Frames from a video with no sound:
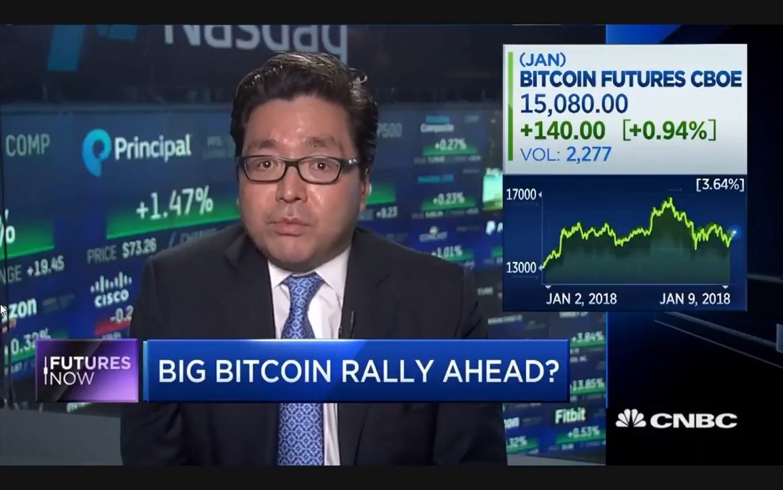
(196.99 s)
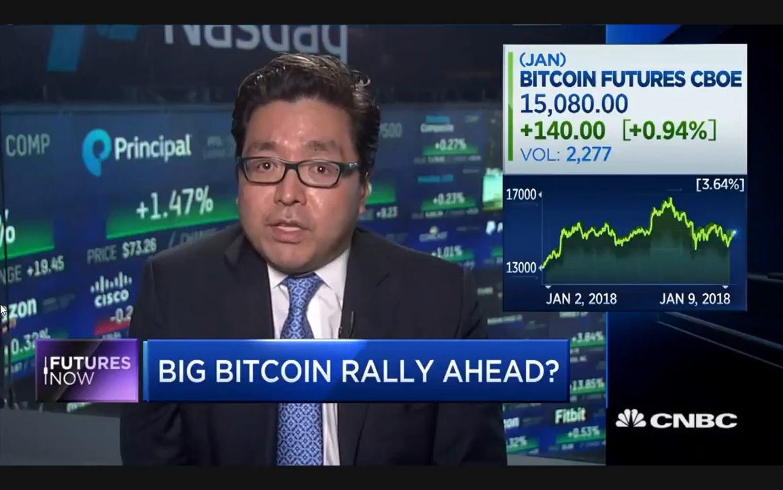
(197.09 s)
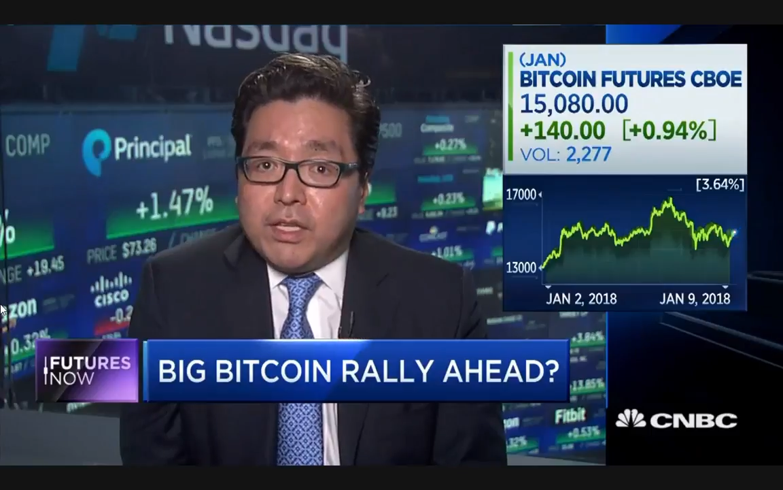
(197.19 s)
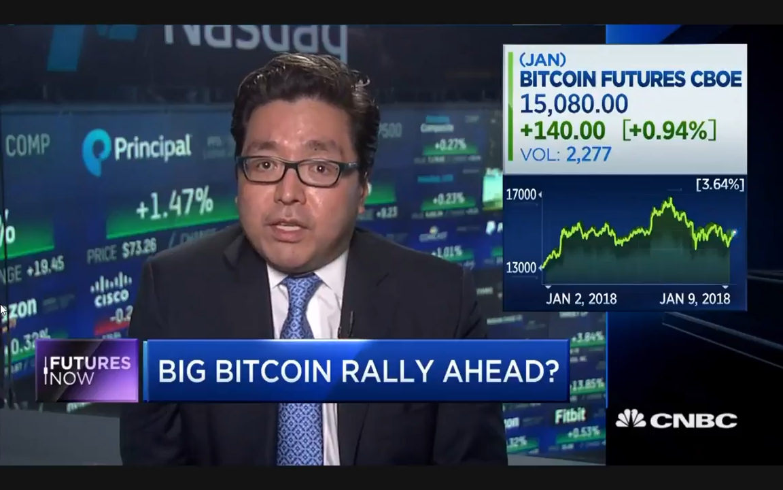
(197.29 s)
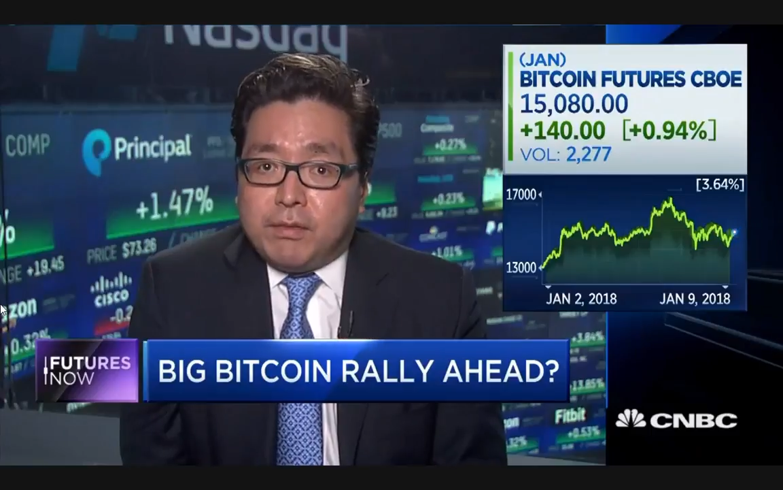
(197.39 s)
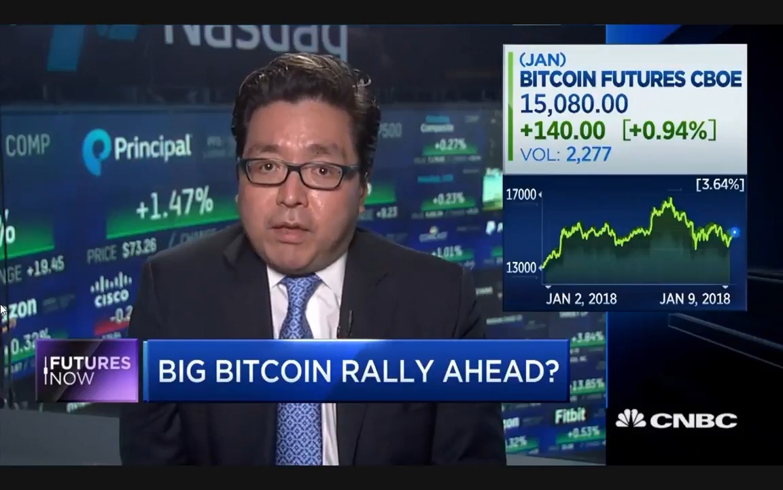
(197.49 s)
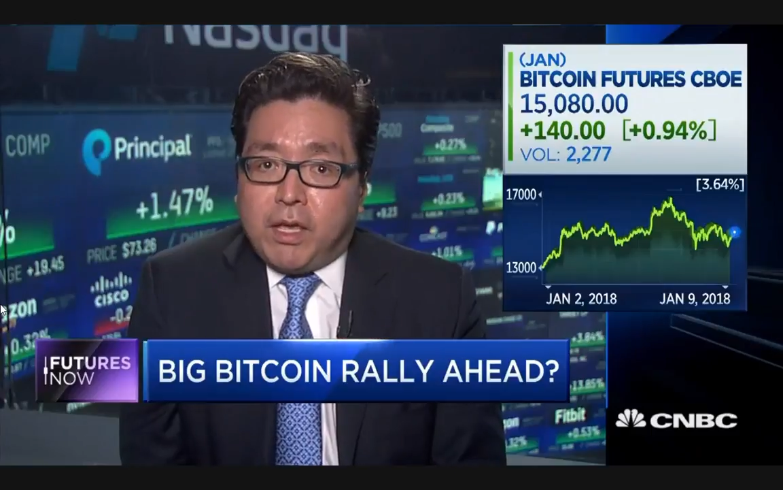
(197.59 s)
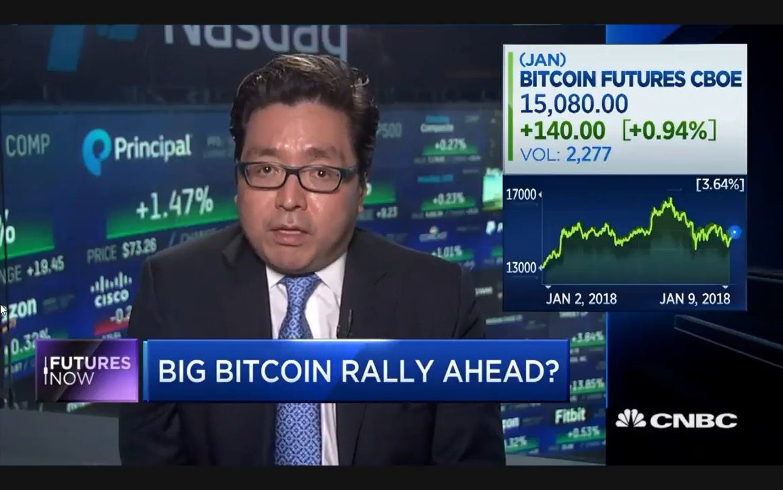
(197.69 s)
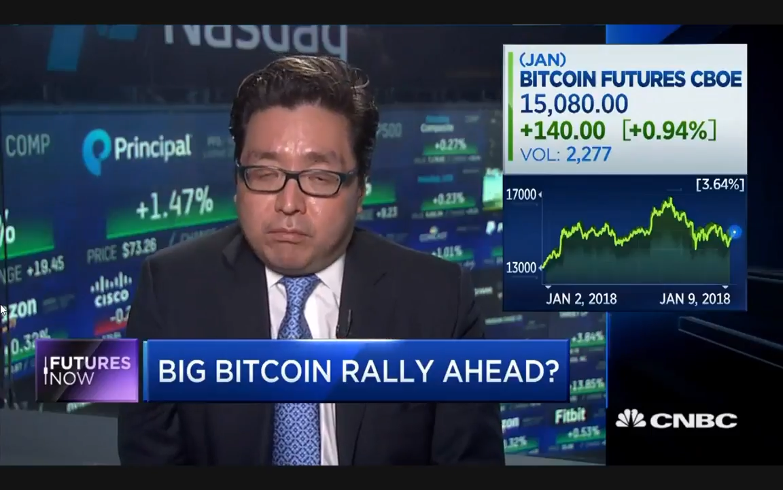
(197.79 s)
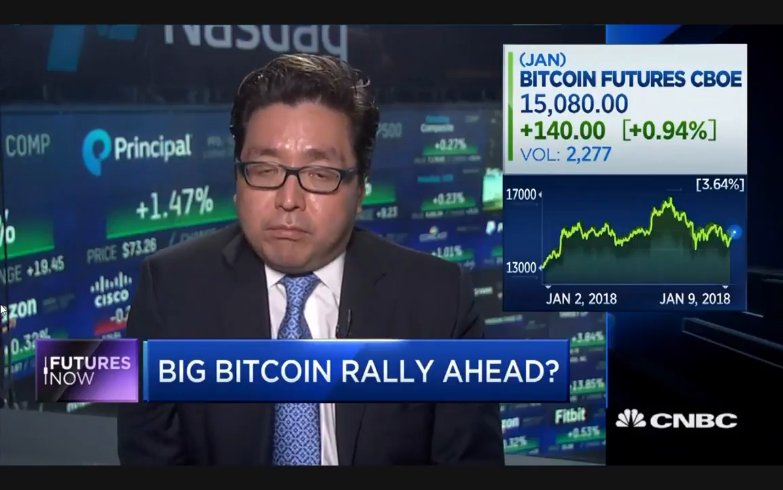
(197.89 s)
and we think
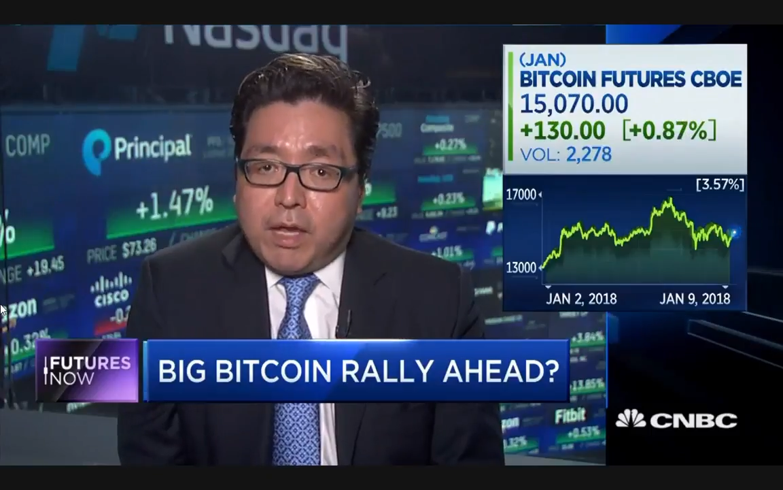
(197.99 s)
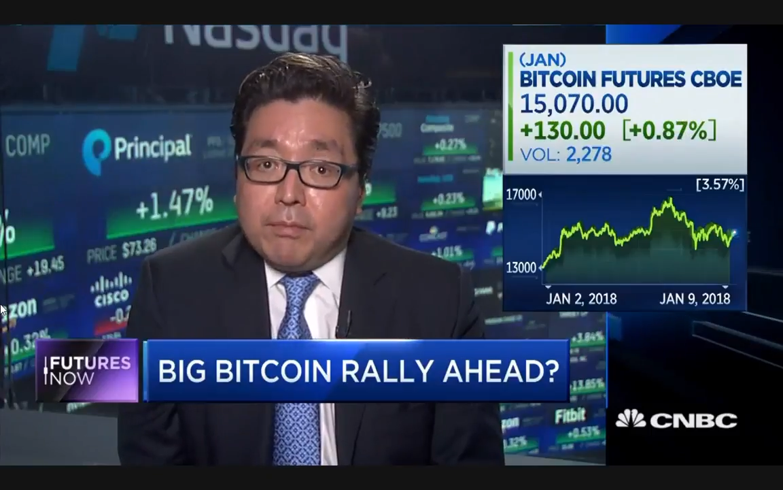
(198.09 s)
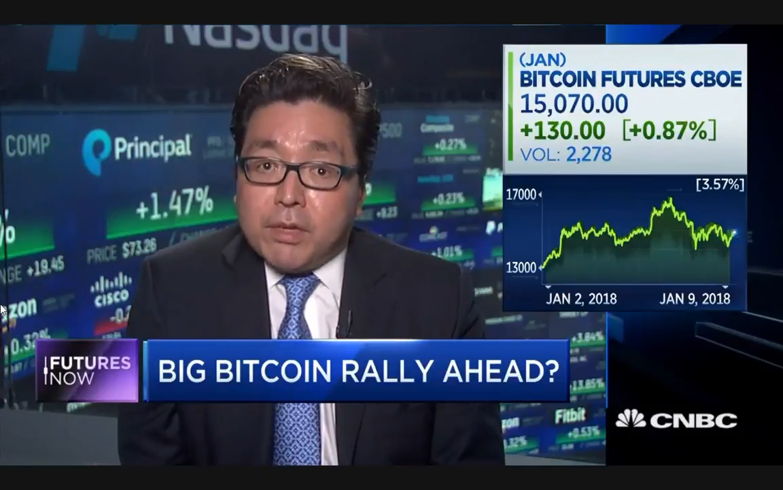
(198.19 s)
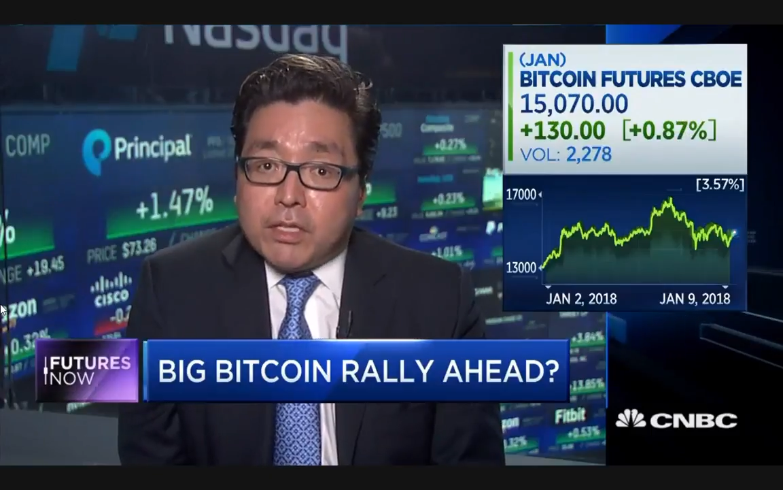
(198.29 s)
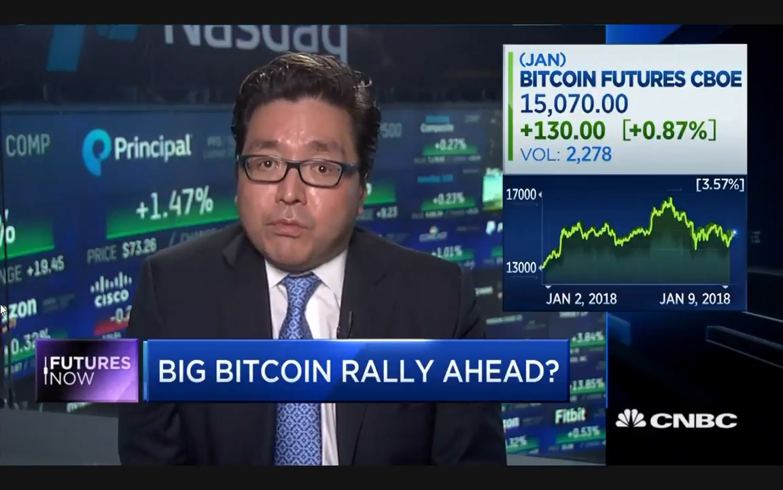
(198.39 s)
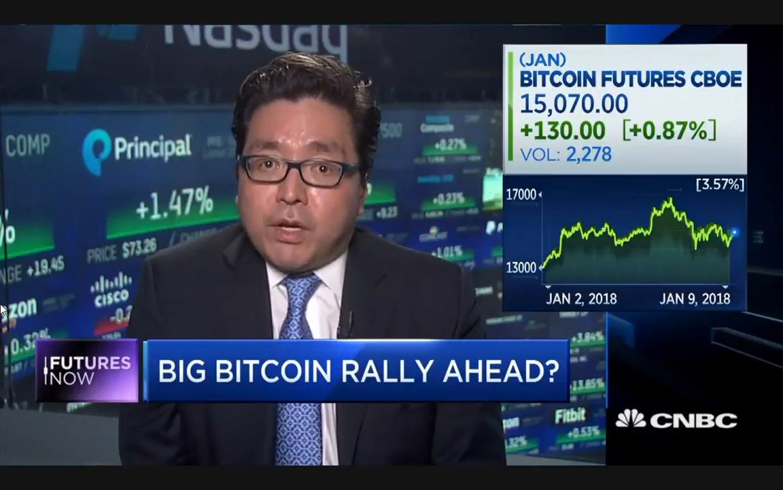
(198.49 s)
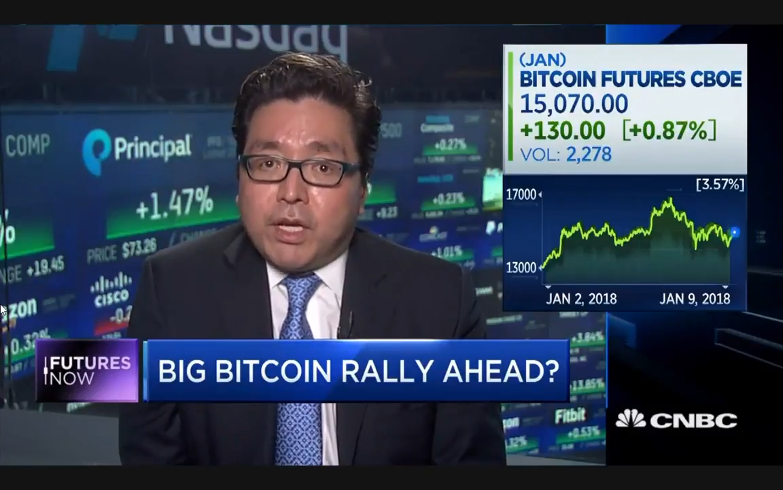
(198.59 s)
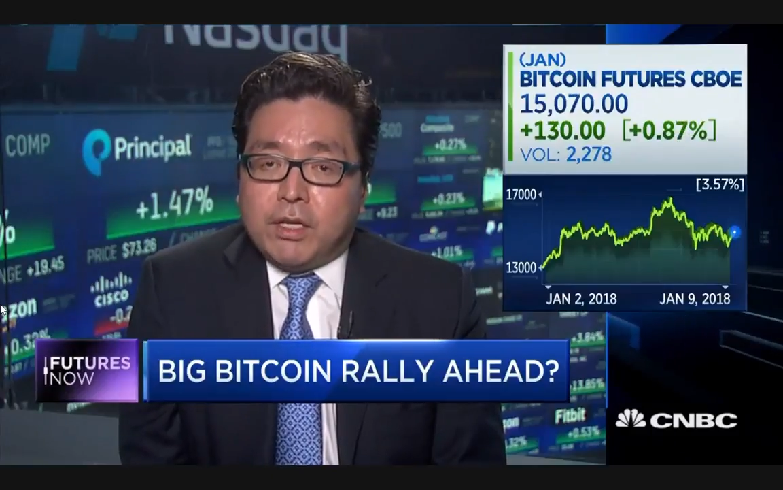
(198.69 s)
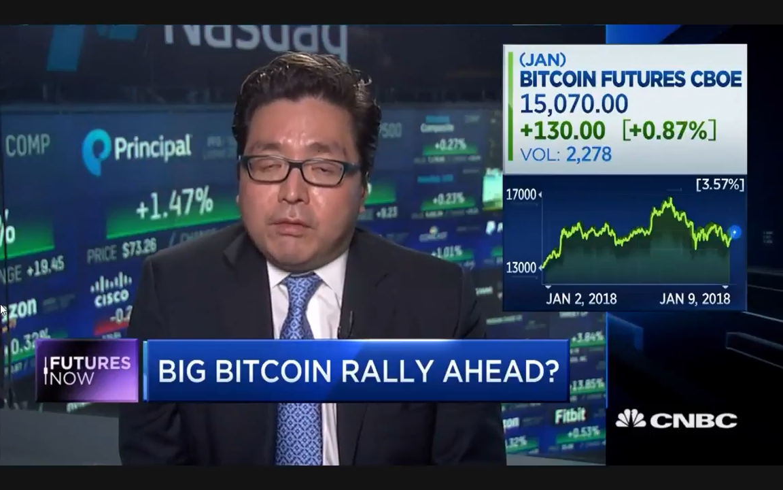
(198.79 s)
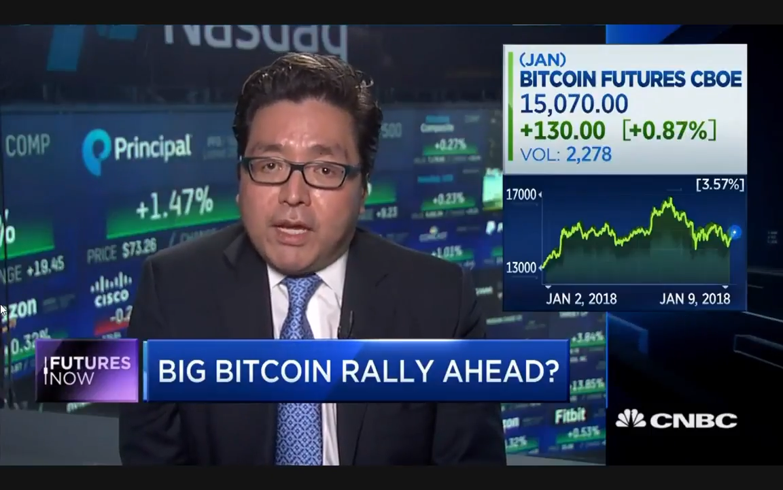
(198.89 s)
by
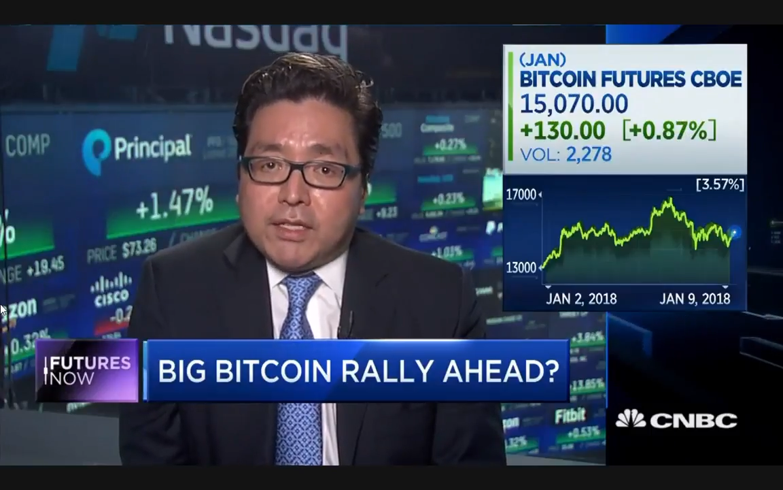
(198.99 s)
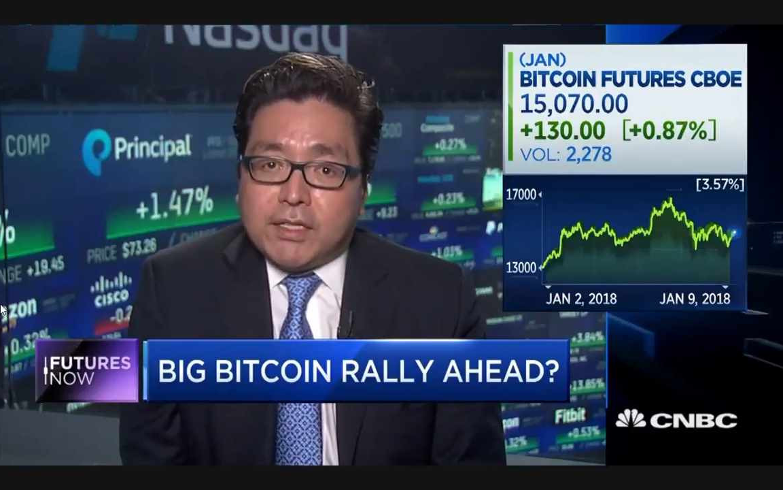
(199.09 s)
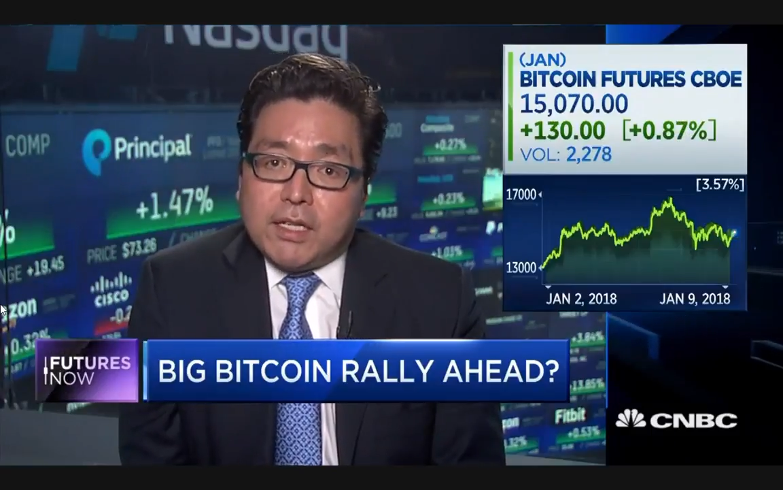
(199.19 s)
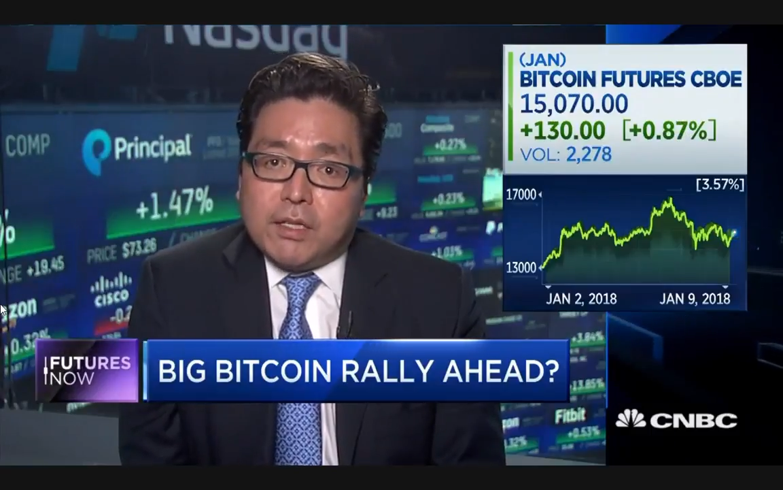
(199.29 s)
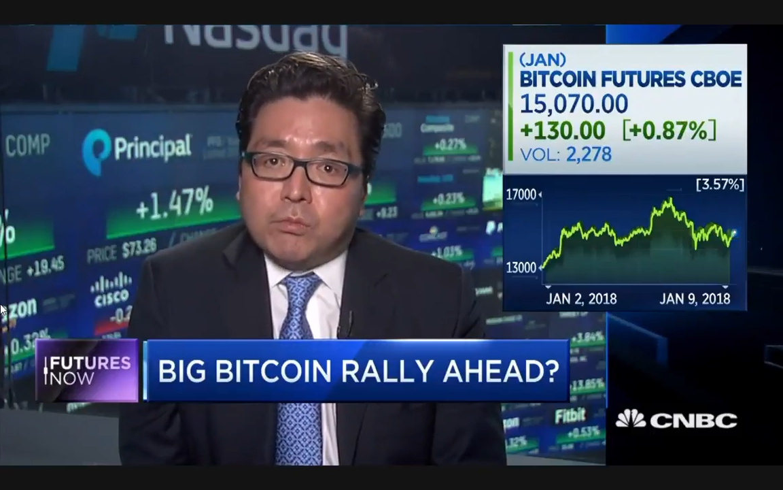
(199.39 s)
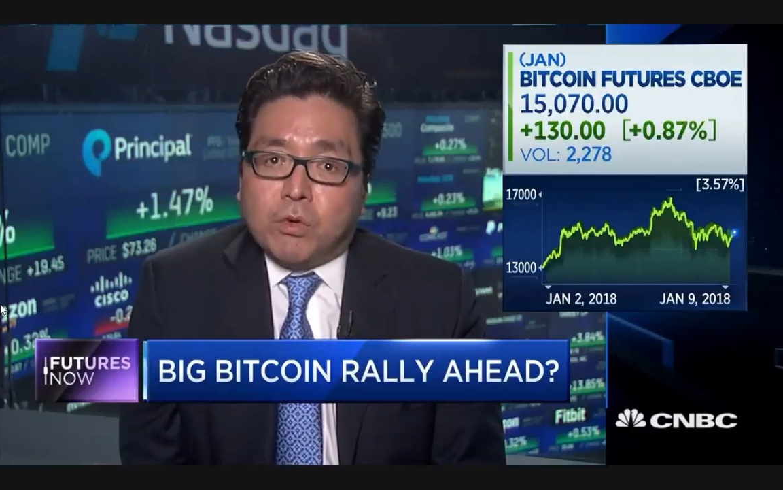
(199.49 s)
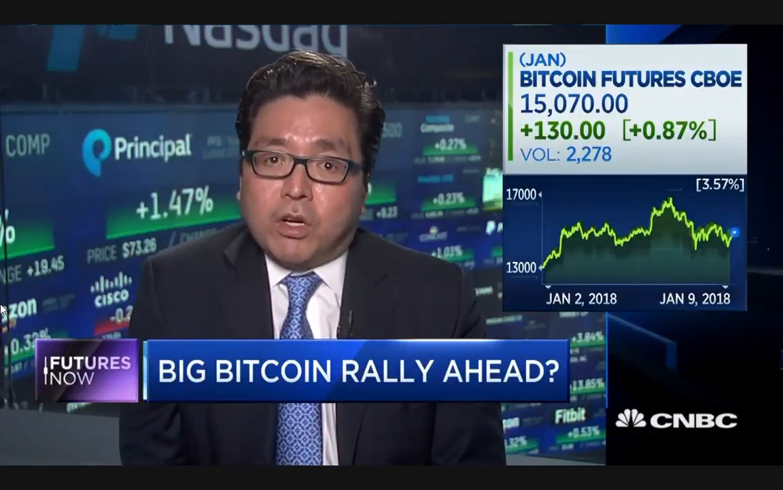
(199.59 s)
mid-2018